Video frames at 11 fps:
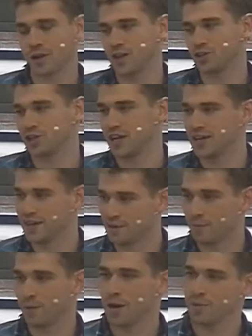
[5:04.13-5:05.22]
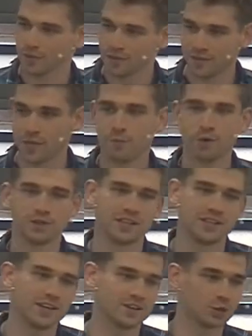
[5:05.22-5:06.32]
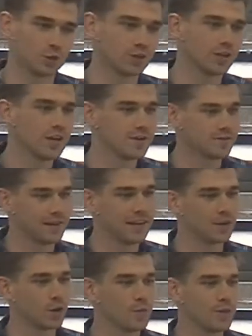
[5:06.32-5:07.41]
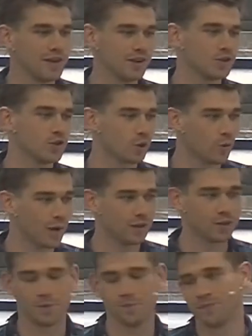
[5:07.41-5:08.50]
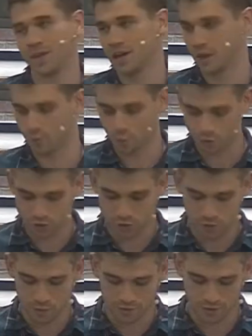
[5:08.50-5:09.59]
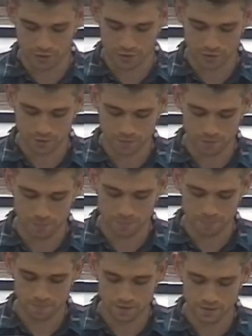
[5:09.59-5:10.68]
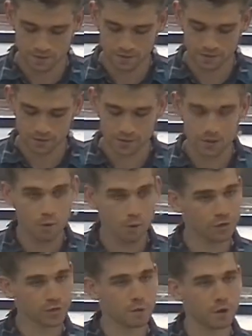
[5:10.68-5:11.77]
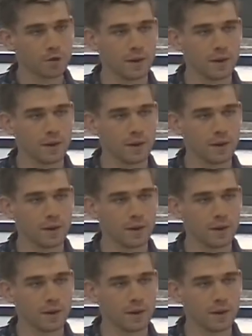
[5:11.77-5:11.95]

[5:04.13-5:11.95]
handshake, given a Bible, given the bulletin and told, feel at home here, you are welcome and we want you to be with us. But with the poor